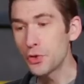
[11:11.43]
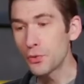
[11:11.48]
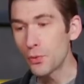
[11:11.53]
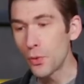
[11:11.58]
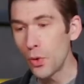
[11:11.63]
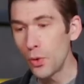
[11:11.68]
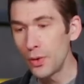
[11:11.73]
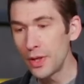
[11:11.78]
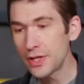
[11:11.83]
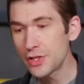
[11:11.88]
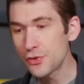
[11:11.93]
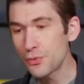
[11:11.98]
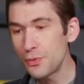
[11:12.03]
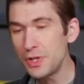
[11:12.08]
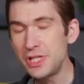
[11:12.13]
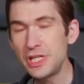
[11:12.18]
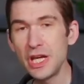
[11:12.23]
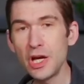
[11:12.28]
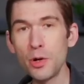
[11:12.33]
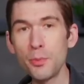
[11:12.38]
the Rolex
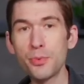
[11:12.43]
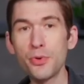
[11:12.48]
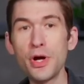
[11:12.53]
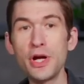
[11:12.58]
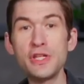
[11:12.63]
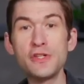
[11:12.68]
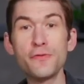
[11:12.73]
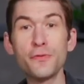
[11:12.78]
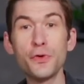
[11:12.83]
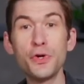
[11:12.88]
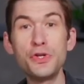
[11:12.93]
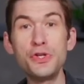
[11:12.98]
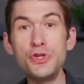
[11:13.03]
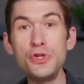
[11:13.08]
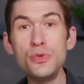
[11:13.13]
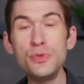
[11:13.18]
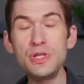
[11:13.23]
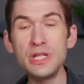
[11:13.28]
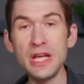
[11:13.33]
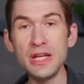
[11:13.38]
retail price for a
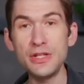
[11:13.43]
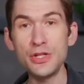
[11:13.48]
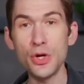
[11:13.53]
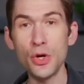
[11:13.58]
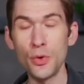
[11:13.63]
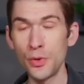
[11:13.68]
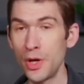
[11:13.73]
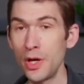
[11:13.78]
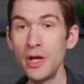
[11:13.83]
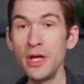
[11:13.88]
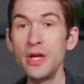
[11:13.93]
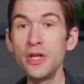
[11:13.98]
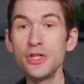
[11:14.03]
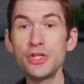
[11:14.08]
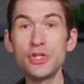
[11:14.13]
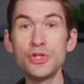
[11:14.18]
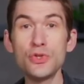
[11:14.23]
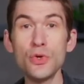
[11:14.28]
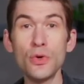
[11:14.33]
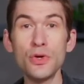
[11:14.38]
new Daytona
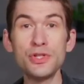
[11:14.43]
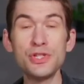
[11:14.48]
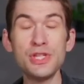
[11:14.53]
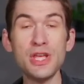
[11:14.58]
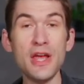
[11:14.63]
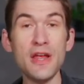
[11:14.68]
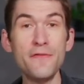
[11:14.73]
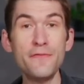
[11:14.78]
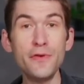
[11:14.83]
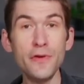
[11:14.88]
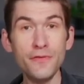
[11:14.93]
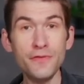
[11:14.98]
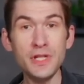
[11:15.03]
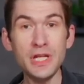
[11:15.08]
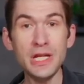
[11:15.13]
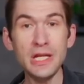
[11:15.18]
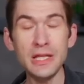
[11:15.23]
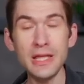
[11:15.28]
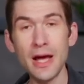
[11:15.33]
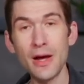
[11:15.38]
starts at
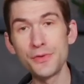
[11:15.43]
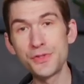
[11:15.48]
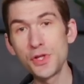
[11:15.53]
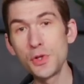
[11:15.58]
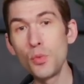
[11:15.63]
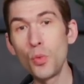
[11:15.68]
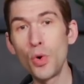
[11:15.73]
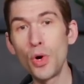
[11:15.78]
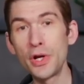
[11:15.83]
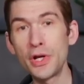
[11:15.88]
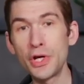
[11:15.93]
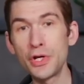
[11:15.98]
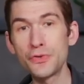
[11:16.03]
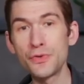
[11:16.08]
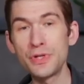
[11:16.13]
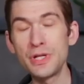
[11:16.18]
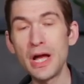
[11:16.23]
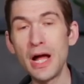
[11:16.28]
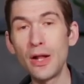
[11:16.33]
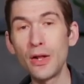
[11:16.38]
fifteen thousand one
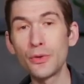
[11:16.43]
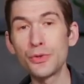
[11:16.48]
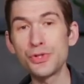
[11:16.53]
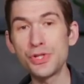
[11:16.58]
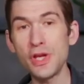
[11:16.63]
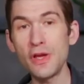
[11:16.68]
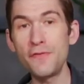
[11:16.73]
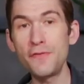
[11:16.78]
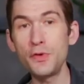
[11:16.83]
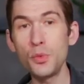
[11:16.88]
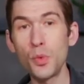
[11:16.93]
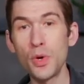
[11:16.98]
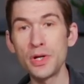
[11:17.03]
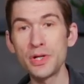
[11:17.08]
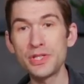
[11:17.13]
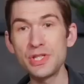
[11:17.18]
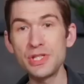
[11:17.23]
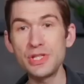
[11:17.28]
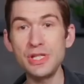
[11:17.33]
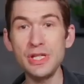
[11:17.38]
hundred dollars if you
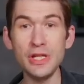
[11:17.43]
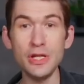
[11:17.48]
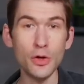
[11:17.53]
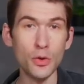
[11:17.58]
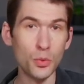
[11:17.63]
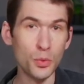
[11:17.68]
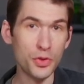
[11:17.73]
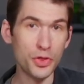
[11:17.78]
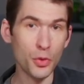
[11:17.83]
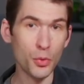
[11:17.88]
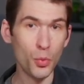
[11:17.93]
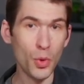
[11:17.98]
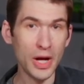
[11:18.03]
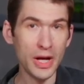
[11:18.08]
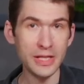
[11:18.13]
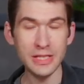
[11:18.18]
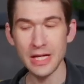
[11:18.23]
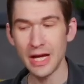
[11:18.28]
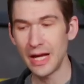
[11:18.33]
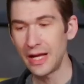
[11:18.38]
want steel with a
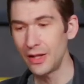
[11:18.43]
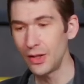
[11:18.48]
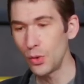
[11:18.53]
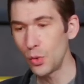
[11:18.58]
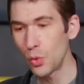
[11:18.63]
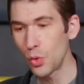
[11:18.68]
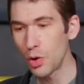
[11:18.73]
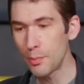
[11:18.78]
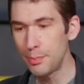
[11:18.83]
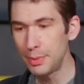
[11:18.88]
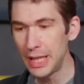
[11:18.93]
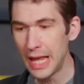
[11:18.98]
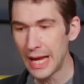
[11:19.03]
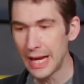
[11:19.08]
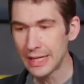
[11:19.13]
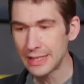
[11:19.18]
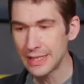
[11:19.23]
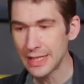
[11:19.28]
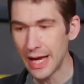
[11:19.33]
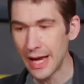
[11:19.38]
white dial or a
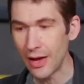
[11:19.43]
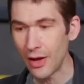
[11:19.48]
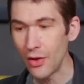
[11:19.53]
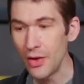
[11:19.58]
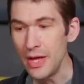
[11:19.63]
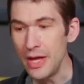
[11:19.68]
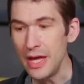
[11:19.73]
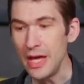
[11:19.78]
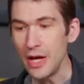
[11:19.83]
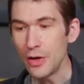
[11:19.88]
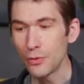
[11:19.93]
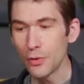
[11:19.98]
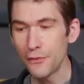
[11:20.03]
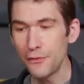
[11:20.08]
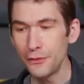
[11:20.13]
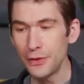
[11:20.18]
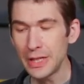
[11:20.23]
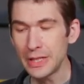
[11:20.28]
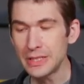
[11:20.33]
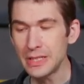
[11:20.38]
black dial,
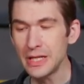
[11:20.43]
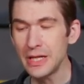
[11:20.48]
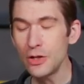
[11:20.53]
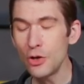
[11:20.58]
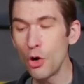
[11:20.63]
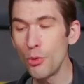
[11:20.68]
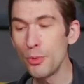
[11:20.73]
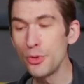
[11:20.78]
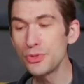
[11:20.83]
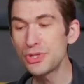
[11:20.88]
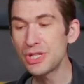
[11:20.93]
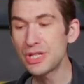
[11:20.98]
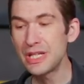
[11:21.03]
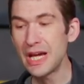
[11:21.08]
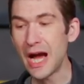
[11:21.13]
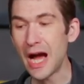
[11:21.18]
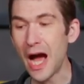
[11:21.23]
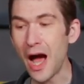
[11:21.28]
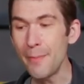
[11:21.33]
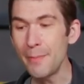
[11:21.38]
reflecting an almost
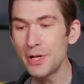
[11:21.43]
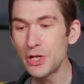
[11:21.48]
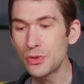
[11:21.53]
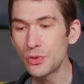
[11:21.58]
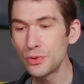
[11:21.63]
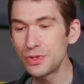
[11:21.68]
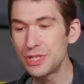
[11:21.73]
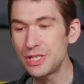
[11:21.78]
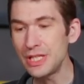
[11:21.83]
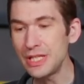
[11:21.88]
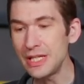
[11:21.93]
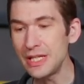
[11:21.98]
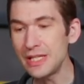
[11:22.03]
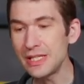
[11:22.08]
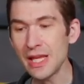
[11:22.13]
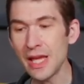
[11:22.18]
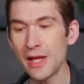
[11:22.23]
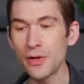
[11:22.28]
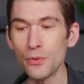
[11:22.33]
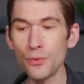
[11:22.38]
comical
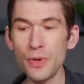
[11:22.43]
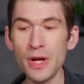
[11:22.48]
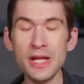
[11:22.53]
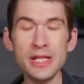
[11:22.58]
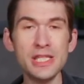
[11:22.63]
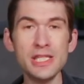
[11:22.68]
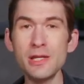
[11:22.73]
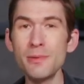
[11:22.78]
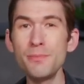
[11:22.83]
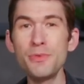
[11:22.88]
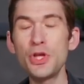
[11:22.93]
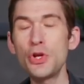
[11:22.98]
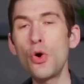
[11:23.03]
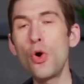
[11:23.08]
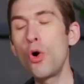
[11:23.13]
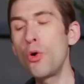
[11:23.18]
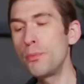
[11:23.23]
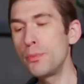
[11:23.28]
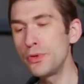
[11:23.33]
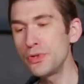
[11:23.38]
tease and a ransom that
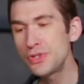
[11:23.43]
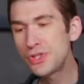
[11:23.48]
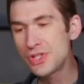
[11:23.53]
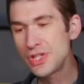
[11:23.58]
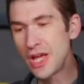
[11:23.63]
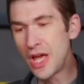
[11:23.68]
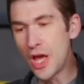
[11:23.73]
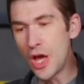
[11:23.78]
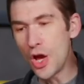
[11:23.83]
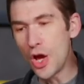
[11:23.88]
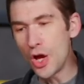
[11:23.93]
almost